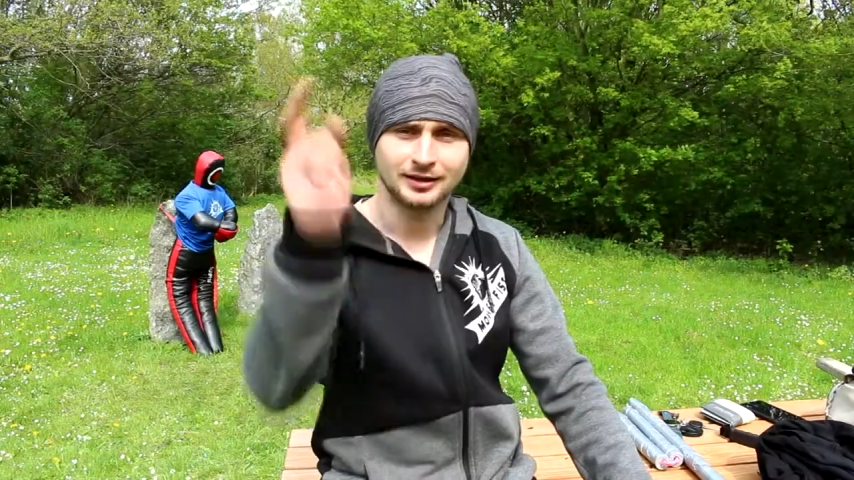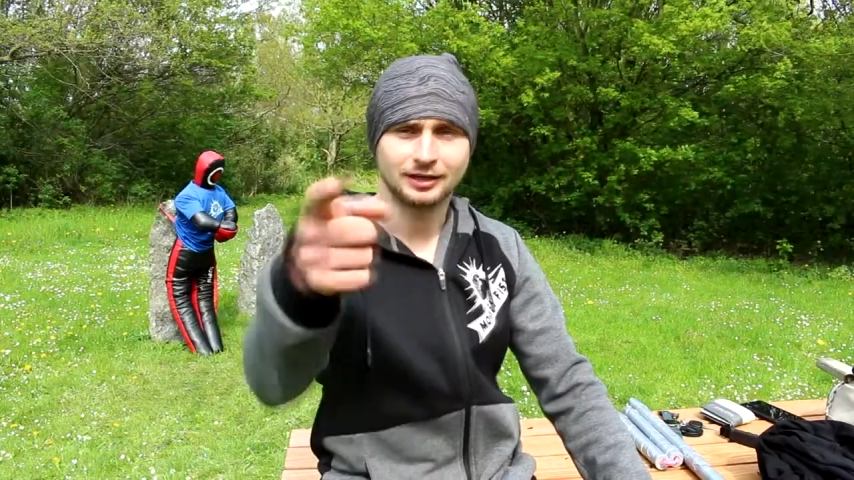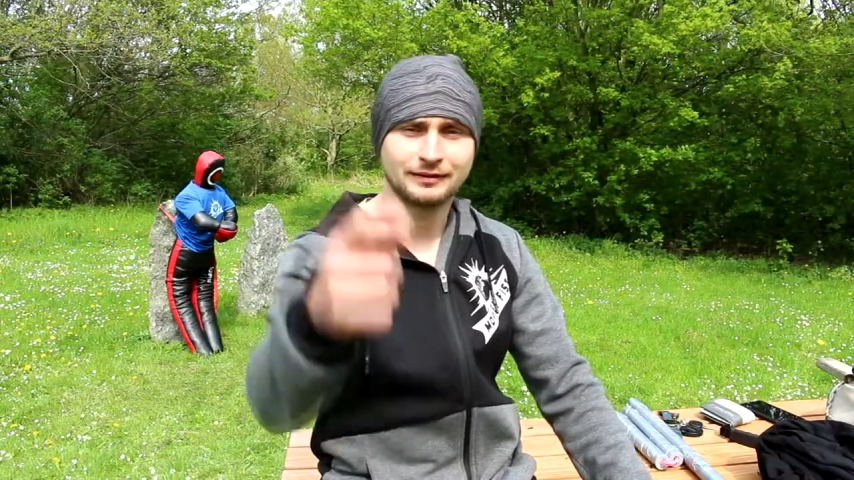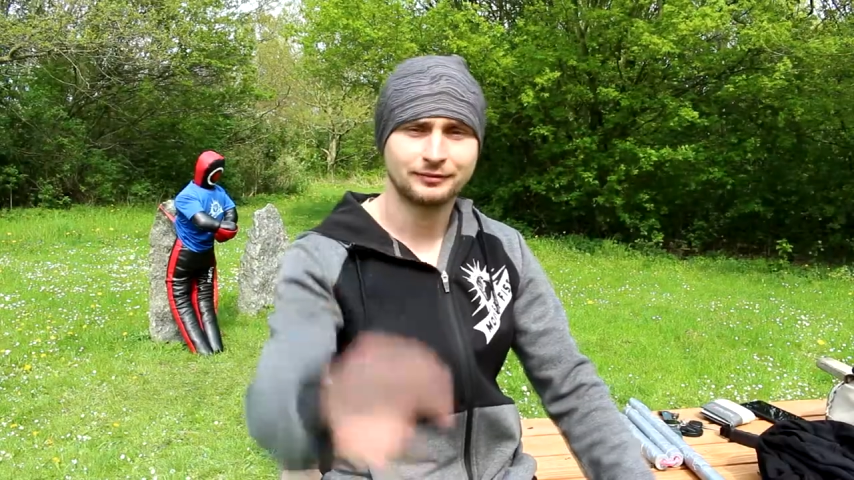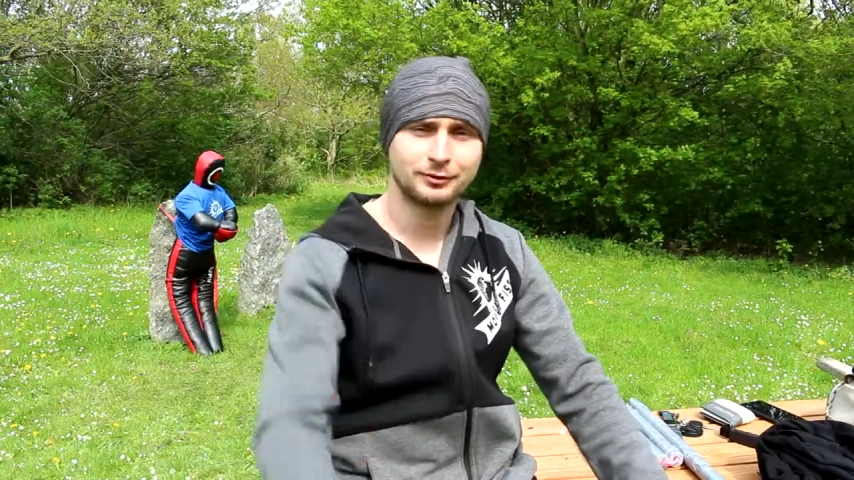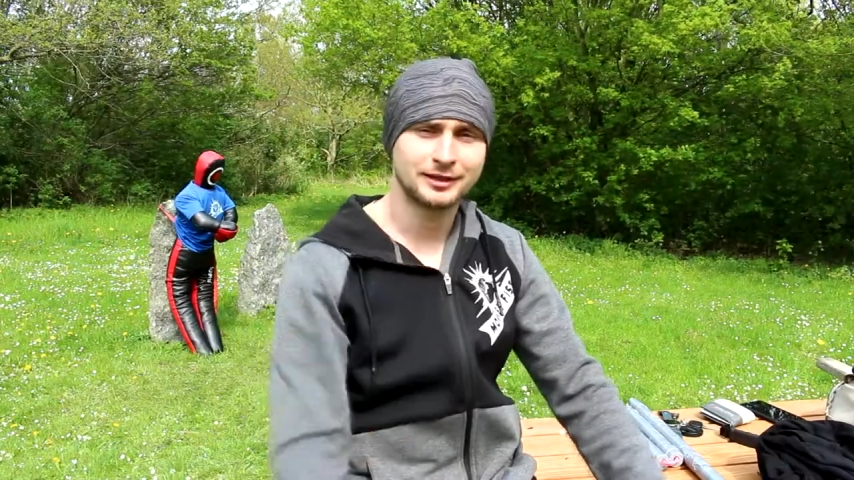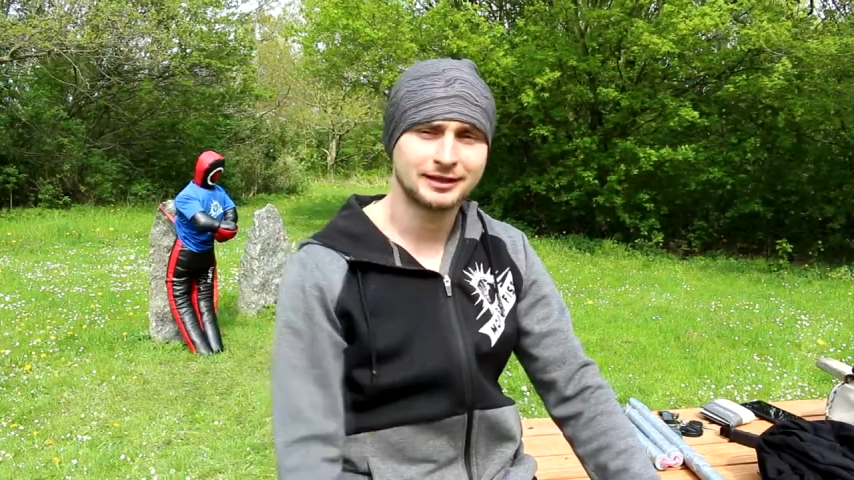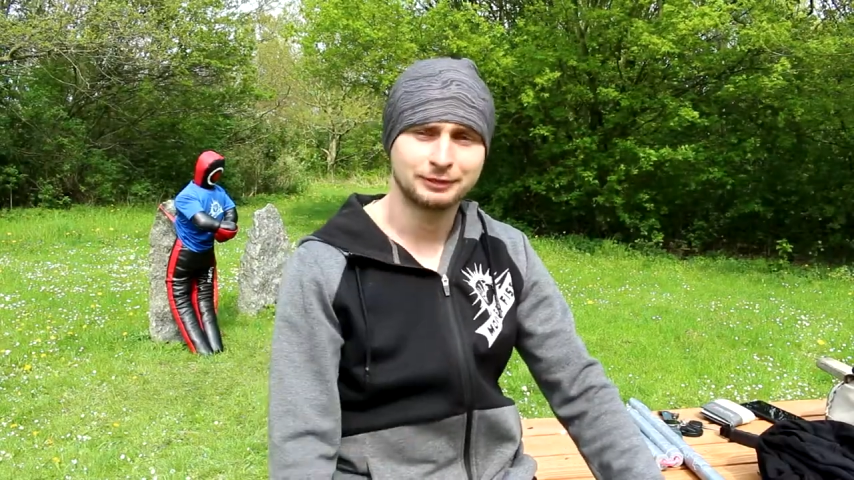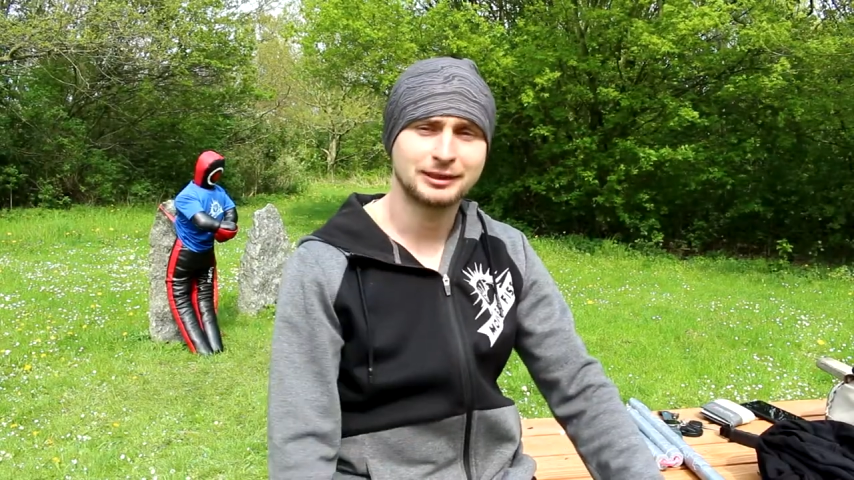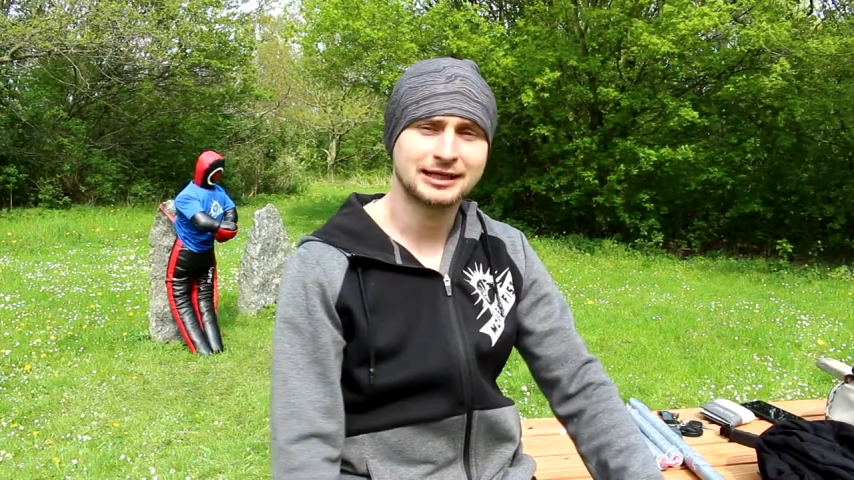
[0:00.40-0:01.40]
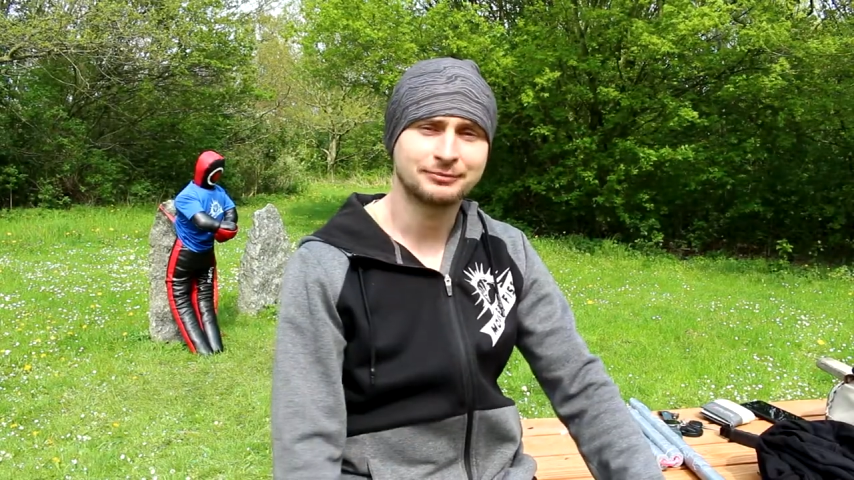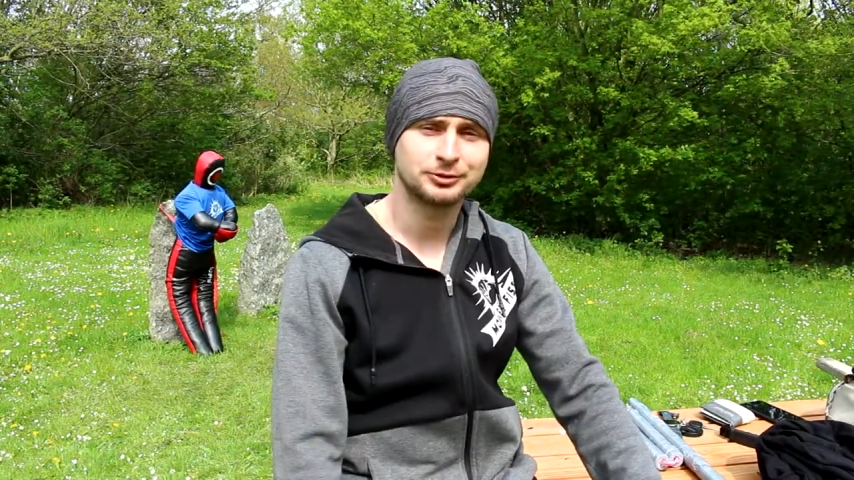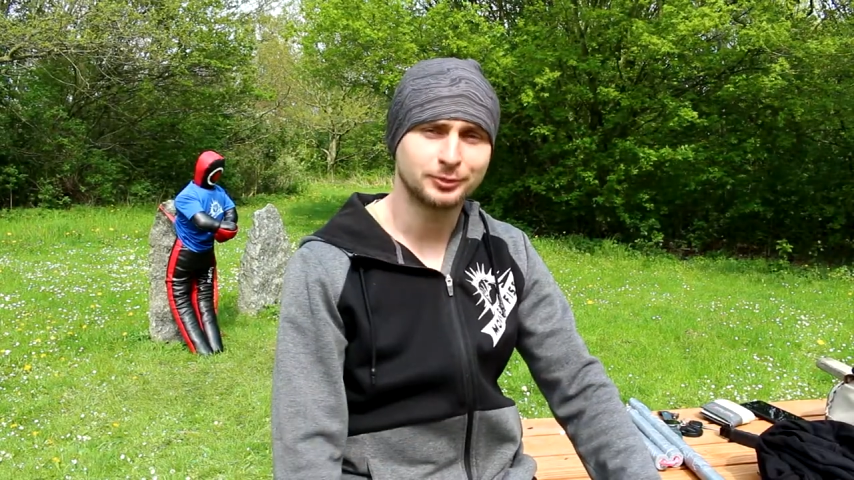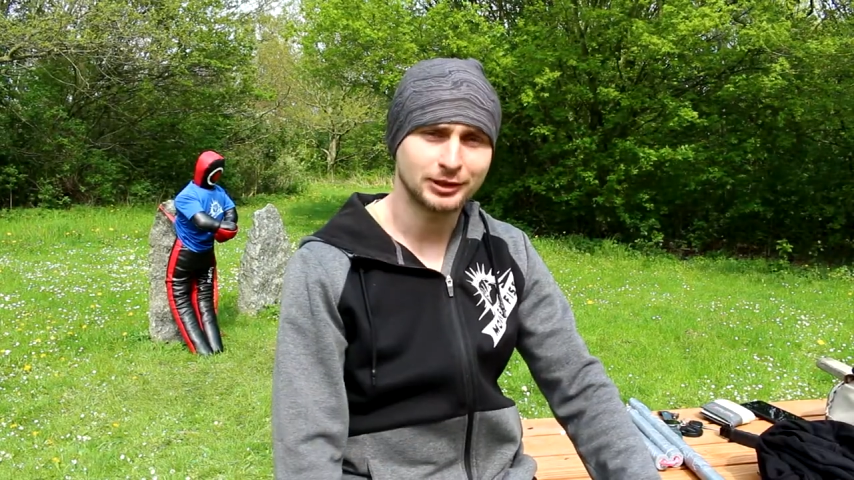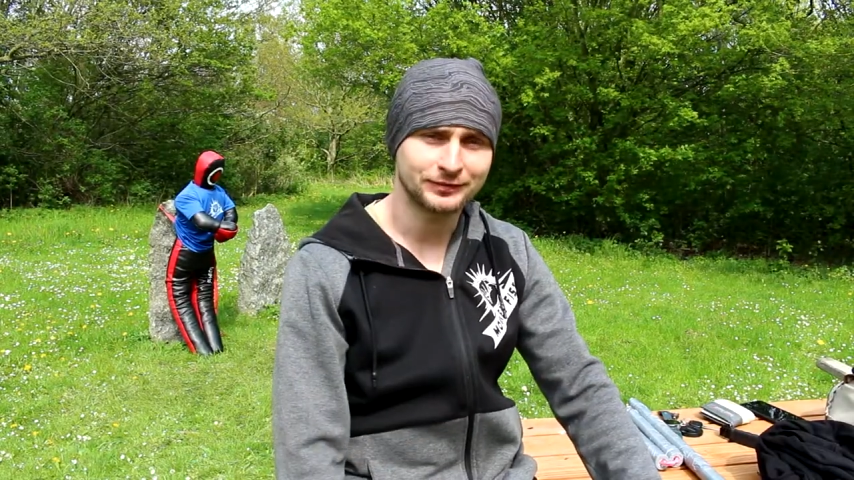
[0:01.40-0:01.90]
Hello everyone and welcome
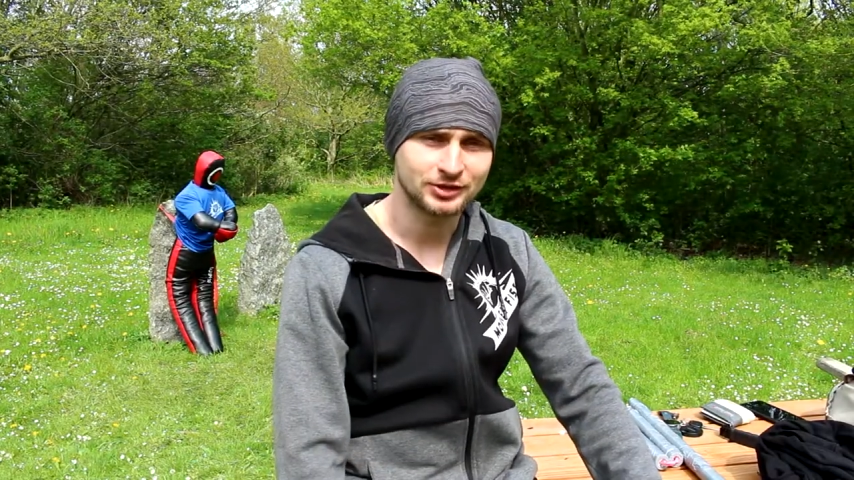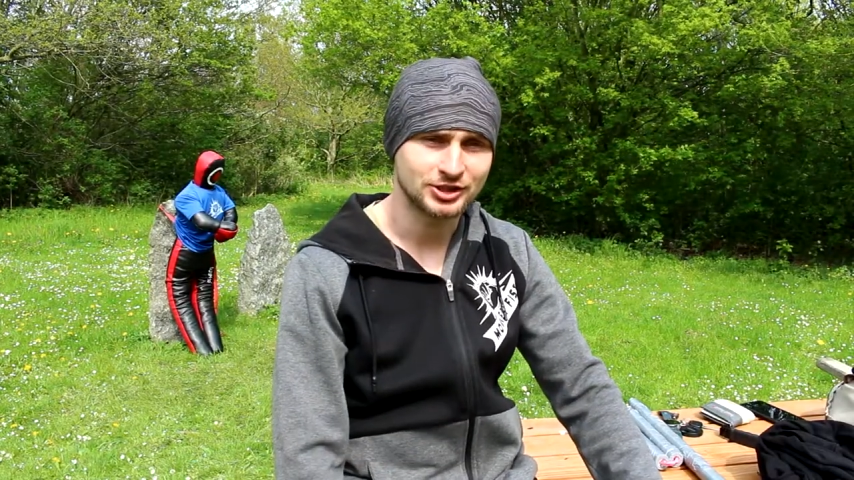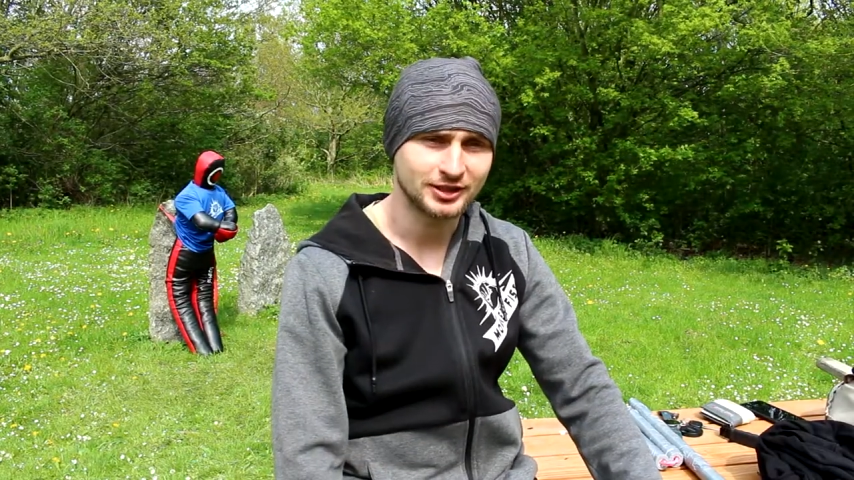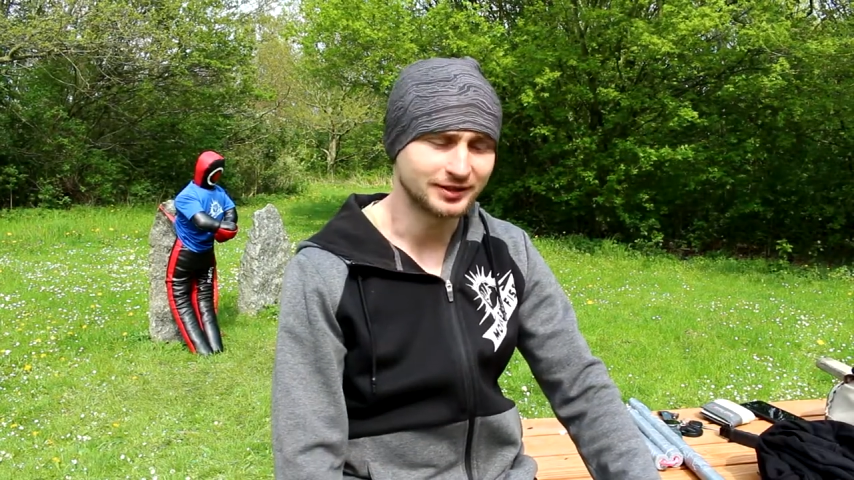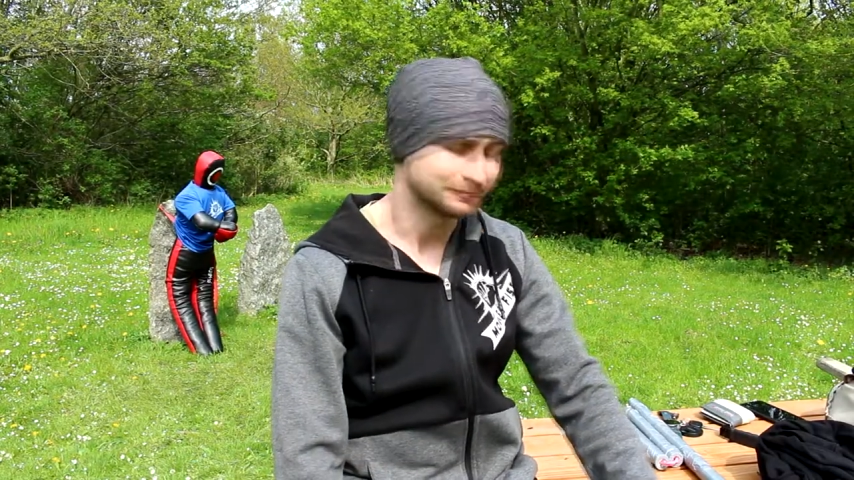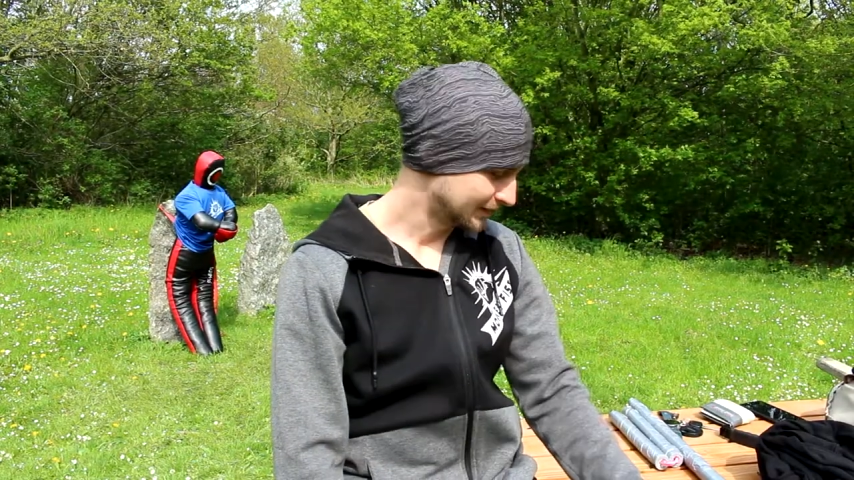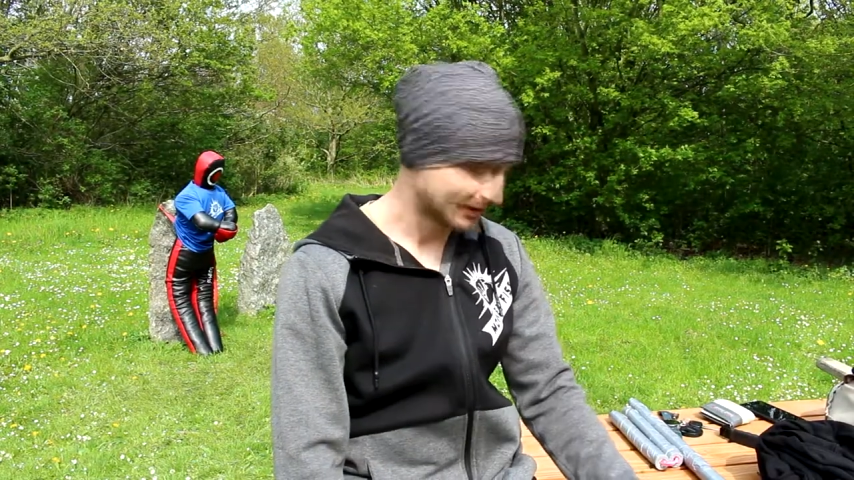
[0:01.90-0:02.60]
to Mokefish channel.